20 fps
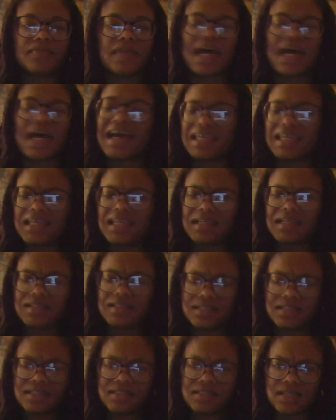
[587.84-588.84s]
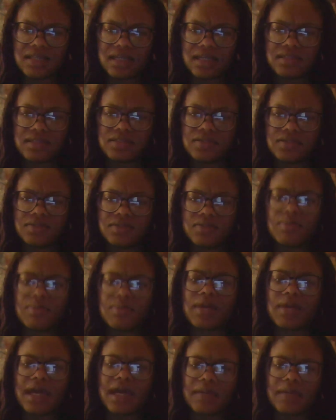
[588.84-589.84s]
I can't dictate to
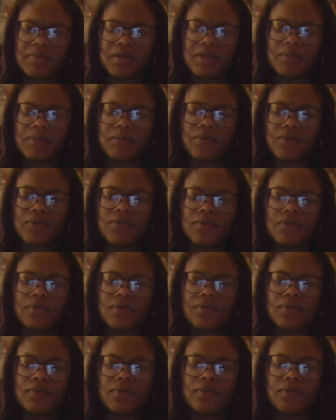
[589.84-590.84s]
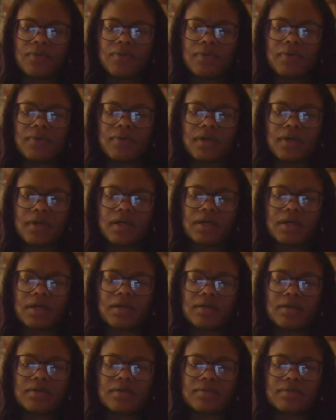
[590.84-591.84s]
Black people
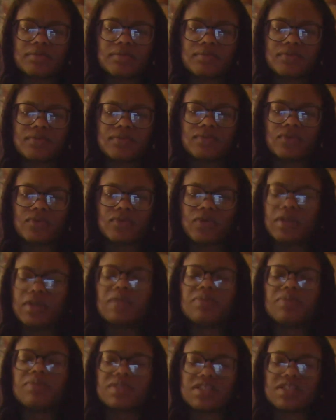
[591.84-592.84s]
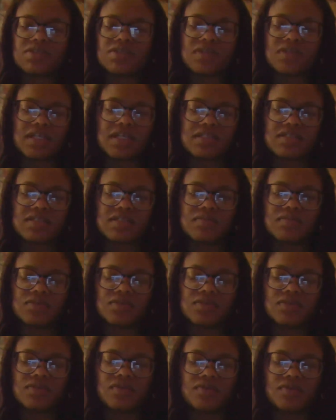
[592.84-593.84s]
uh, or any potential
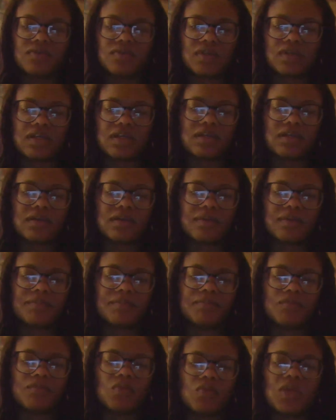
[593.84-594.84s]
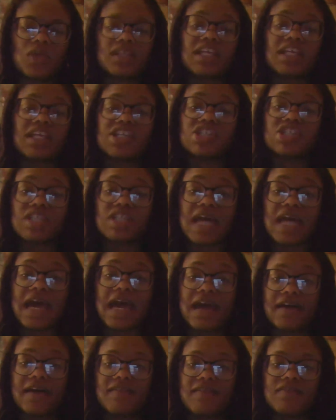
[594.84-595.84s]
customer um, what they should
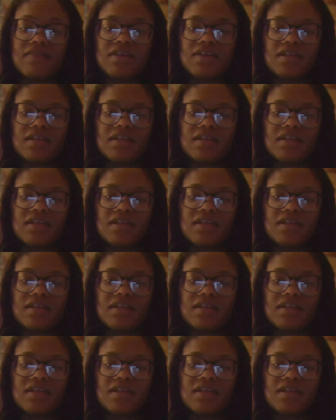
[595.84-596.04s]
have,